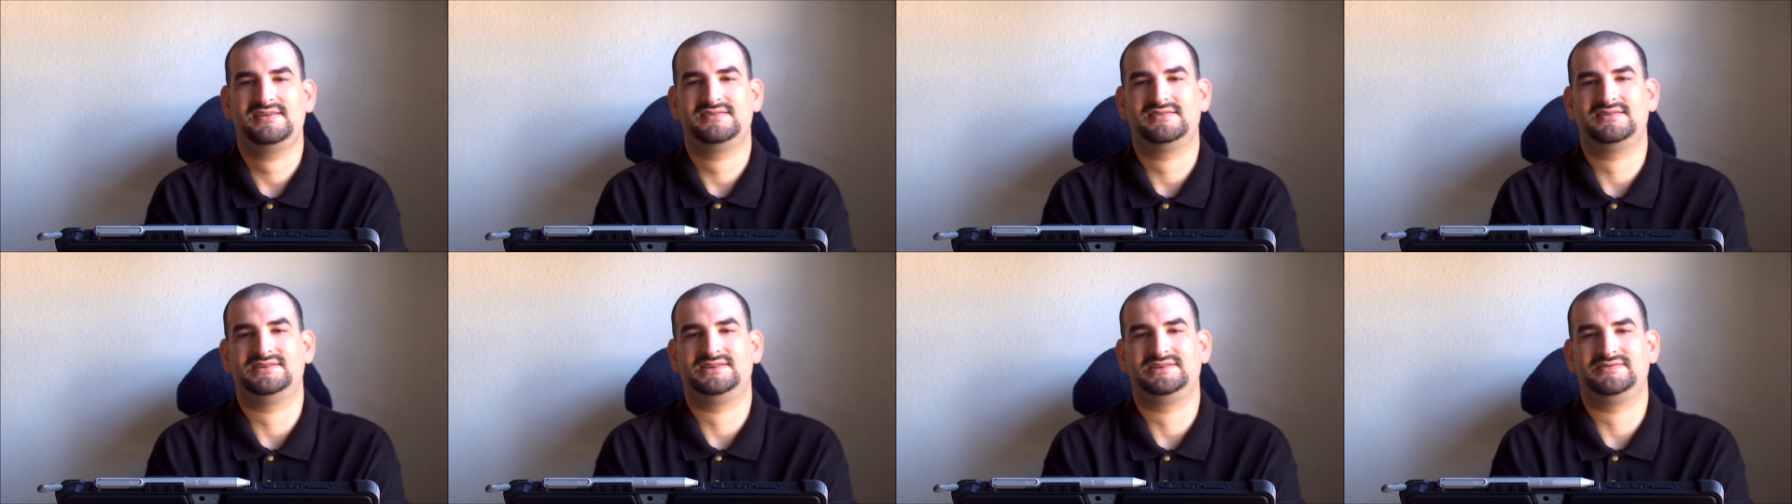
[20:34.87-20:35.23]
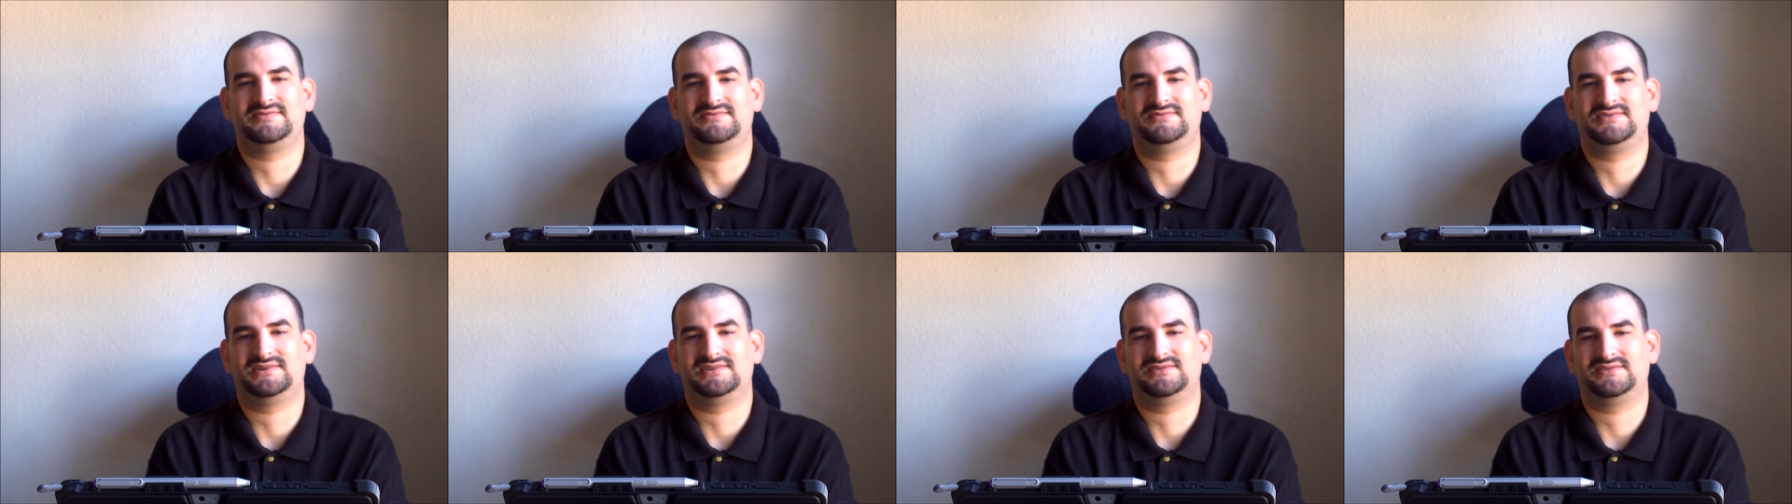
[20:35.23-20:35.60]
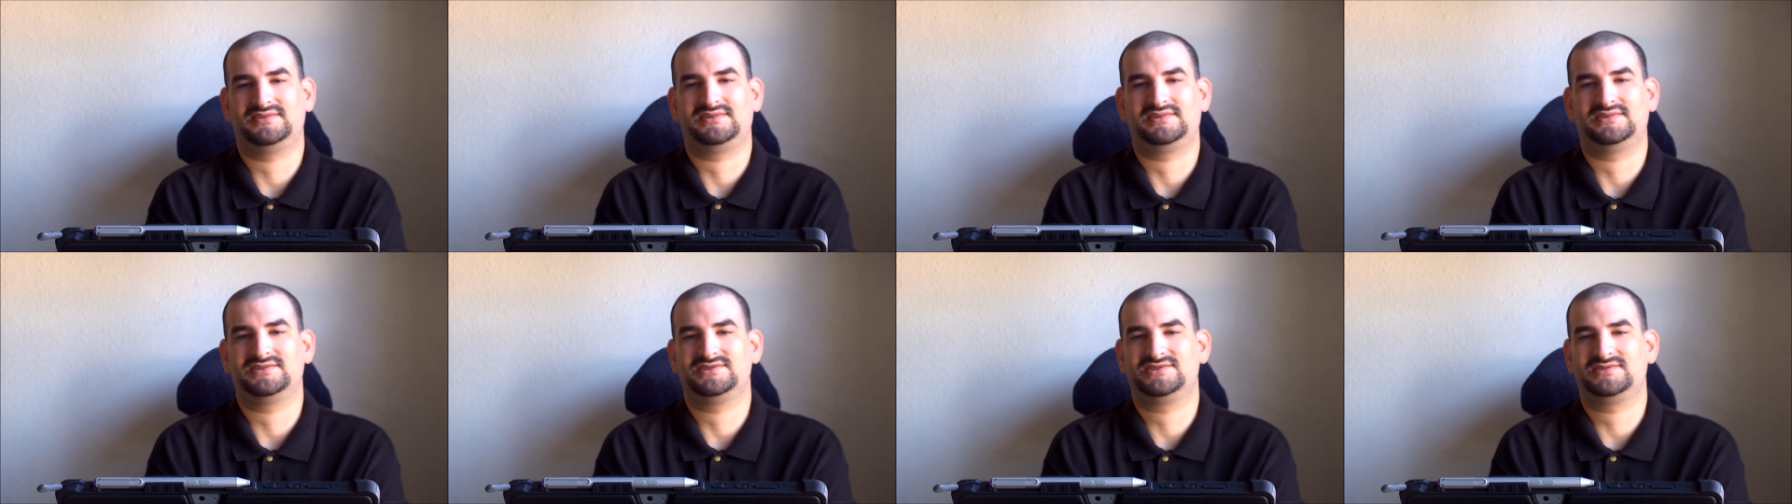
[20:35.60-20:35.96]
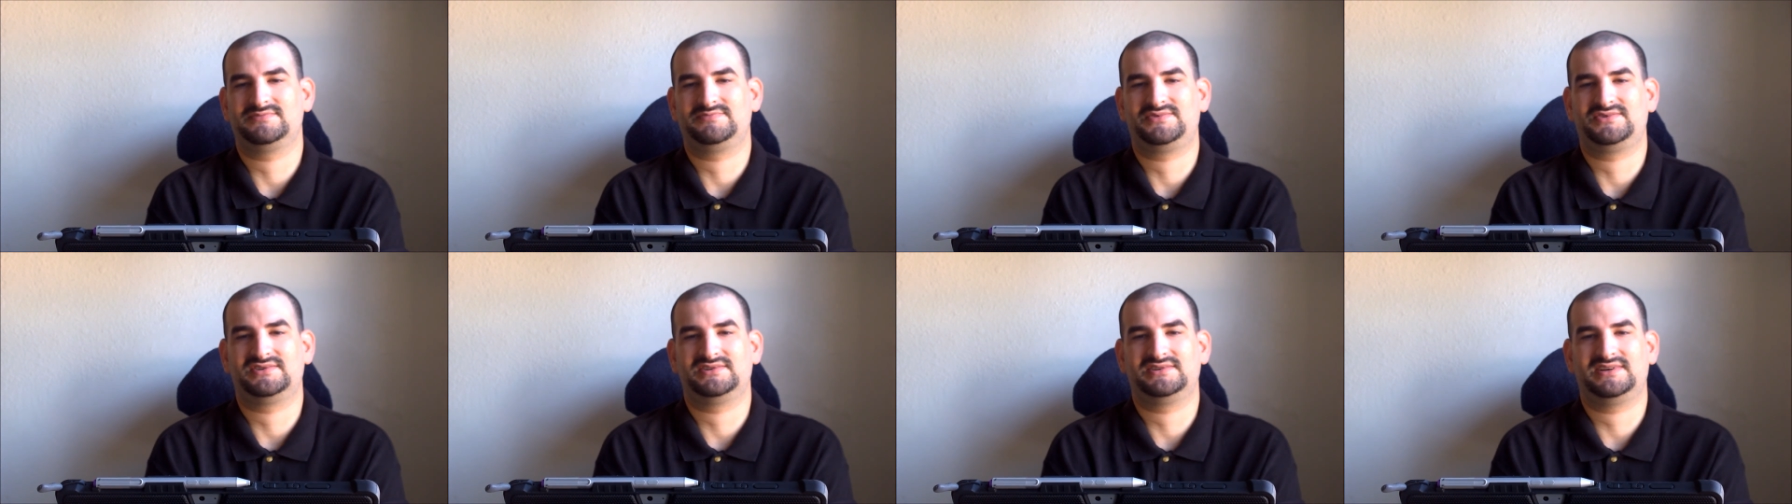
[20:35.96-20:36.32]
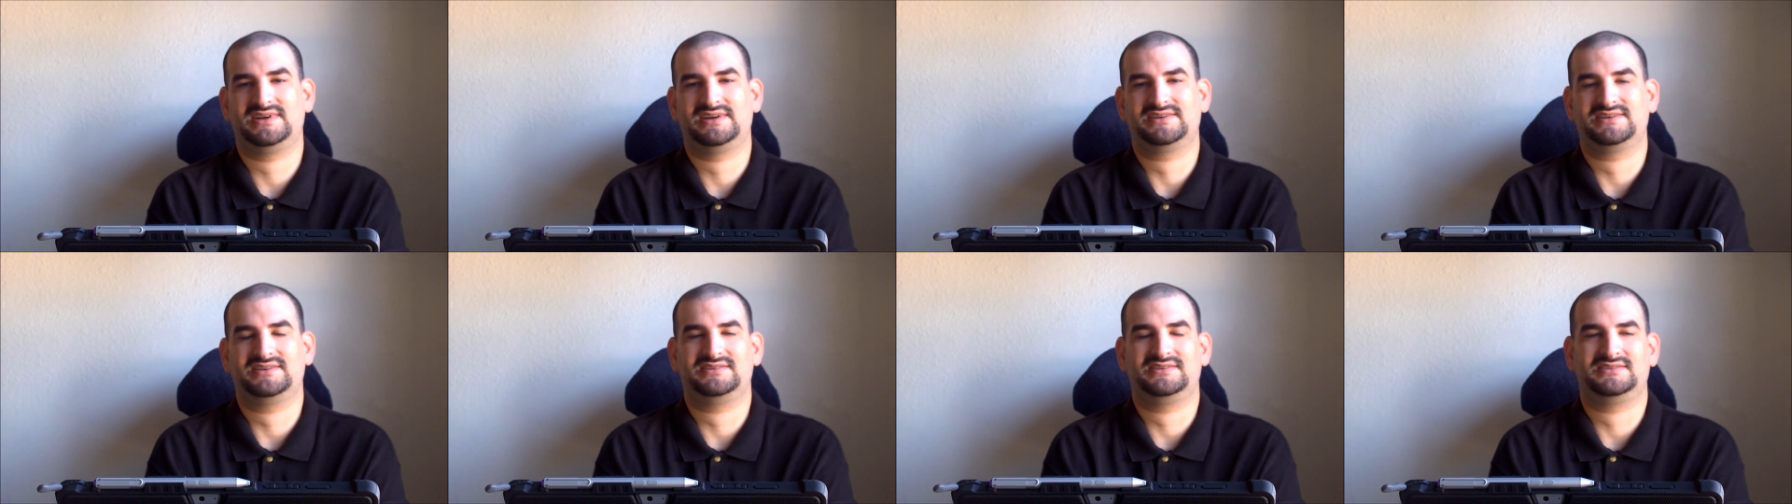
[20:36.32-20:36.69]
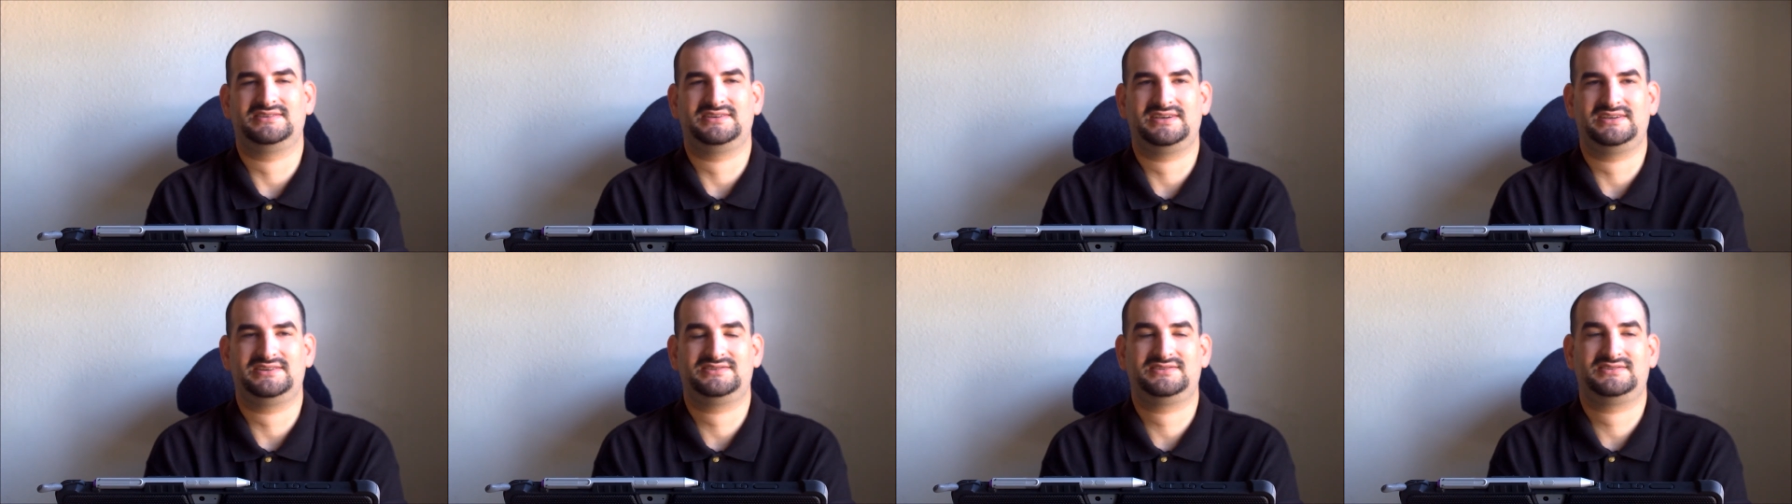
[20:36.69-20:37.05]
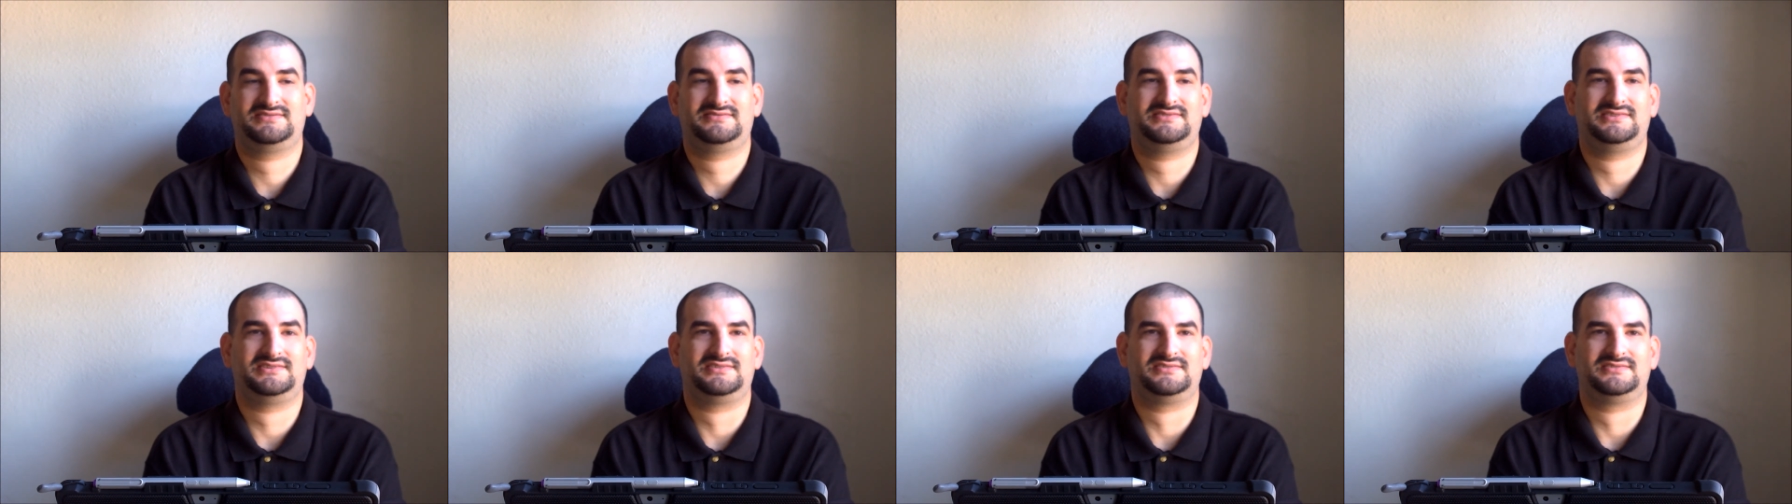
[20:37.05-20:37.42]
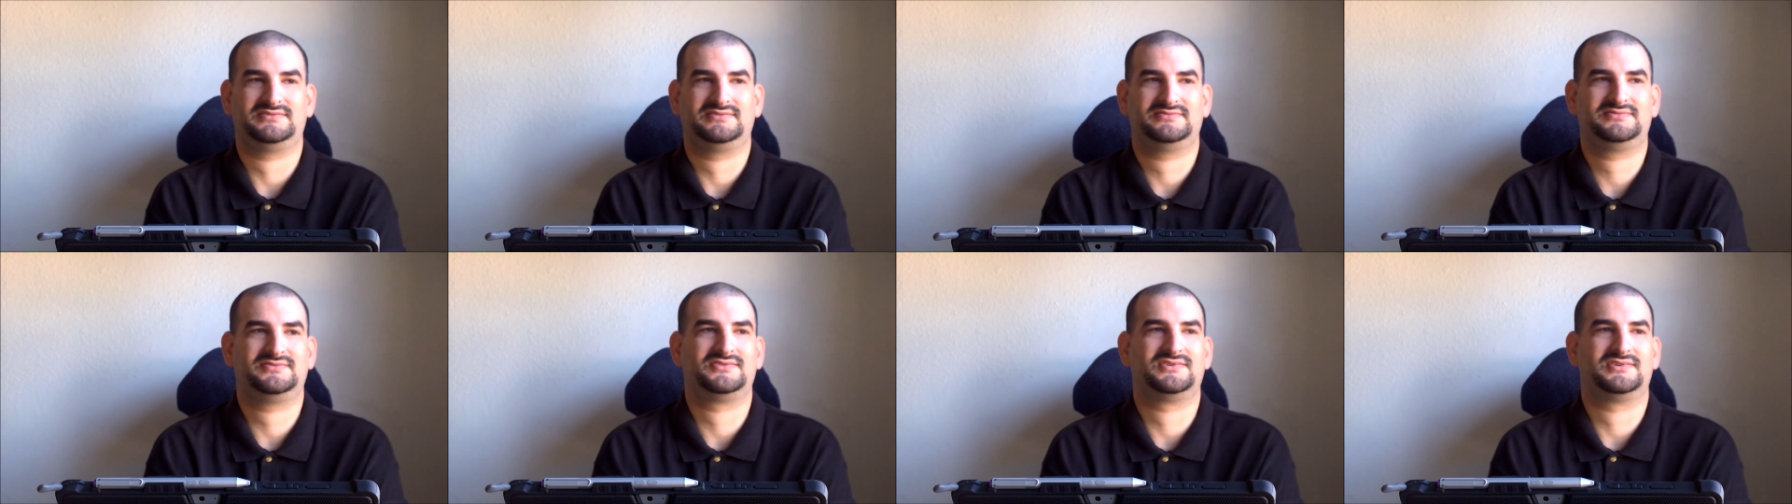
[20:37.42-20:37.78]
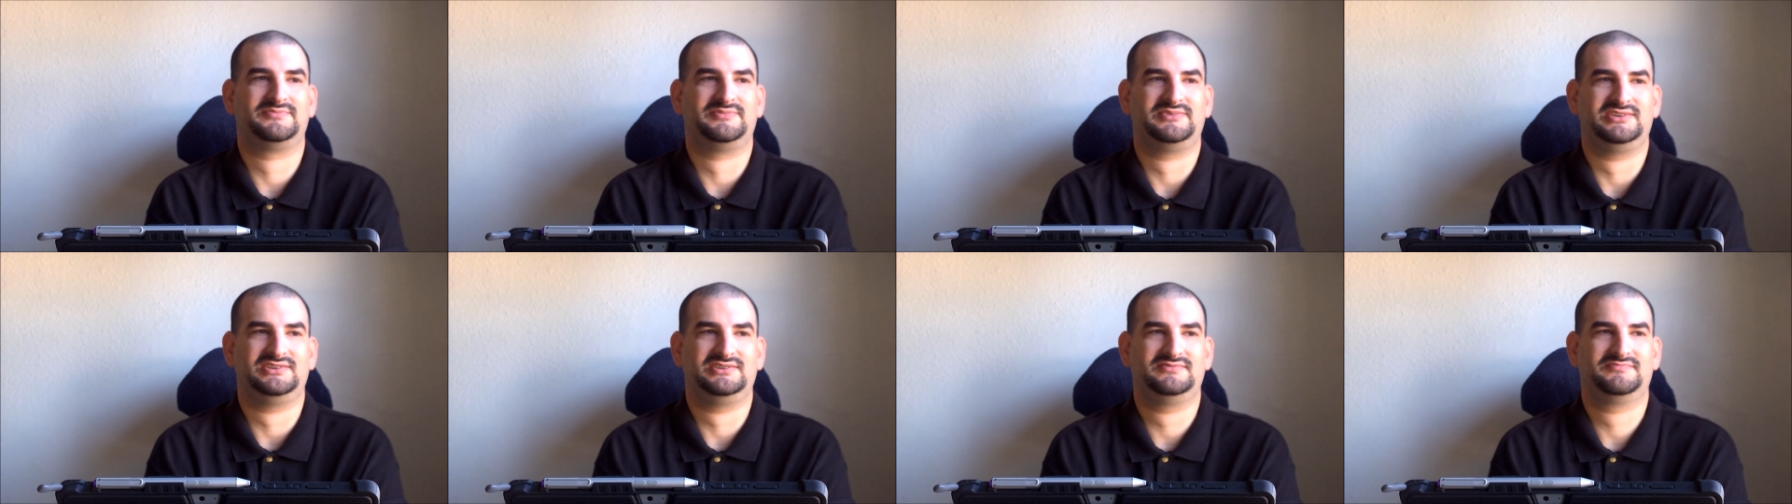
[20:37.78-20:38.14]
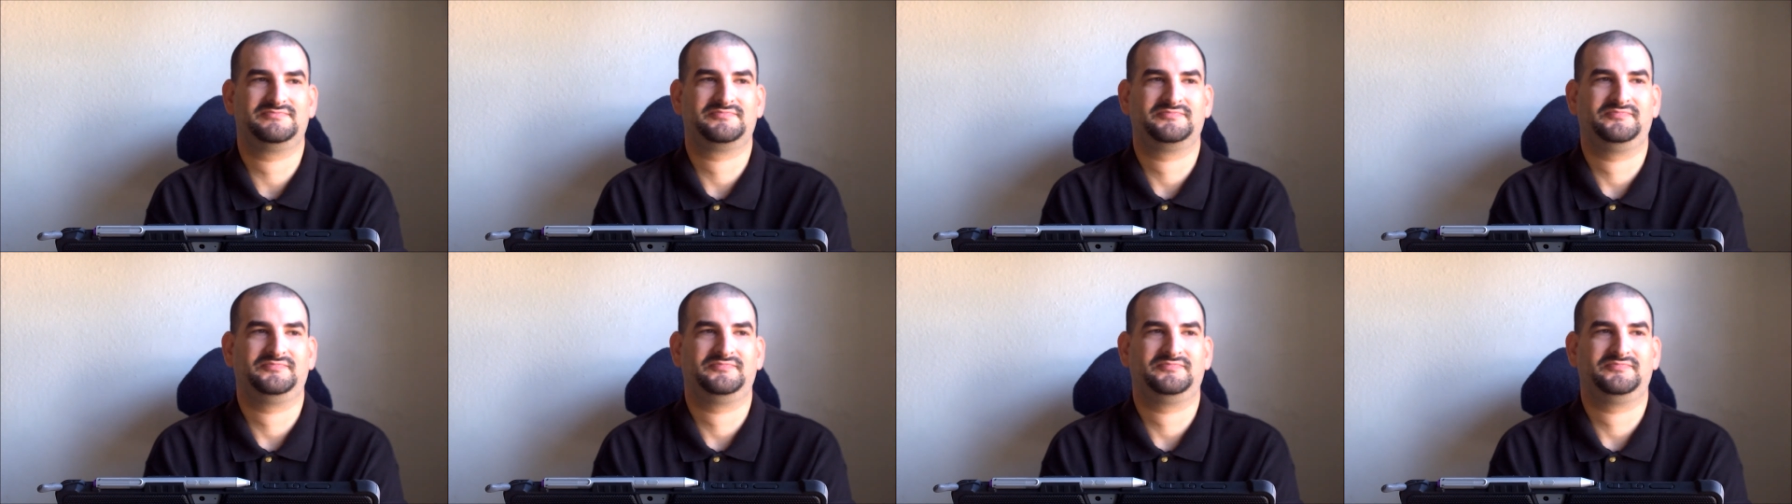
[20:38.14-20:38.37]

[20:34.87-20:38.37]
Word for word: If you want all the support I can get, you know, for me.